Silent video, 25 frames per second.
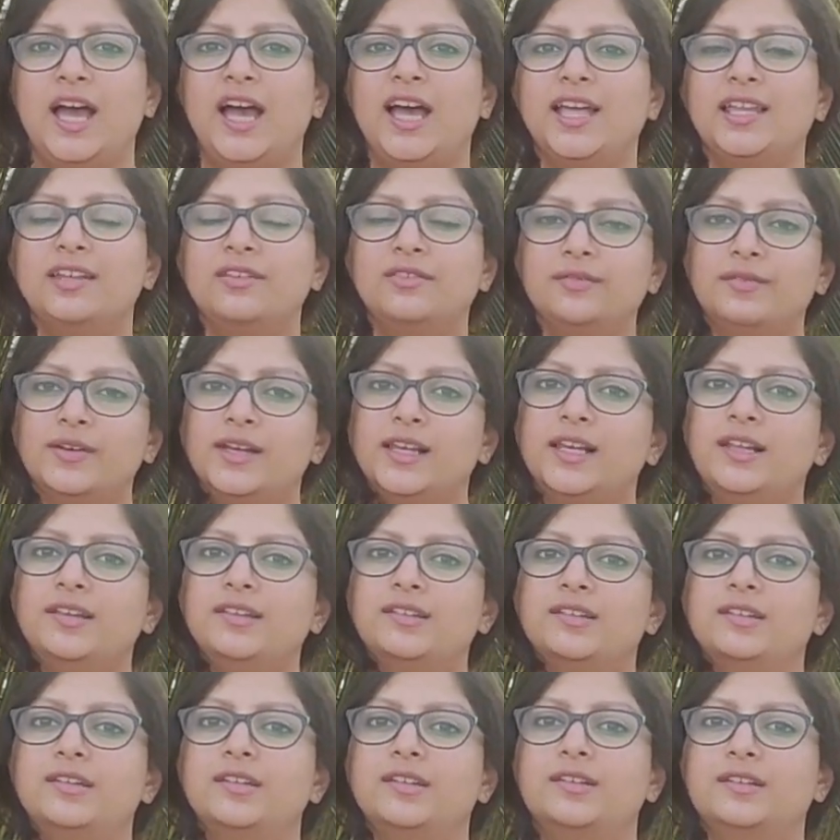as well as
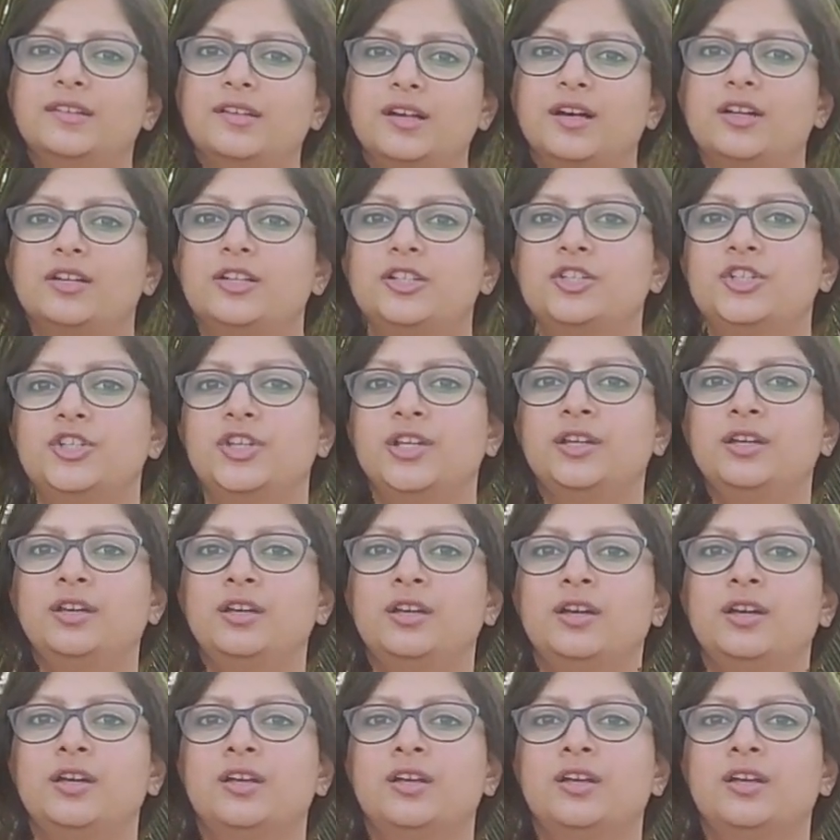discouraging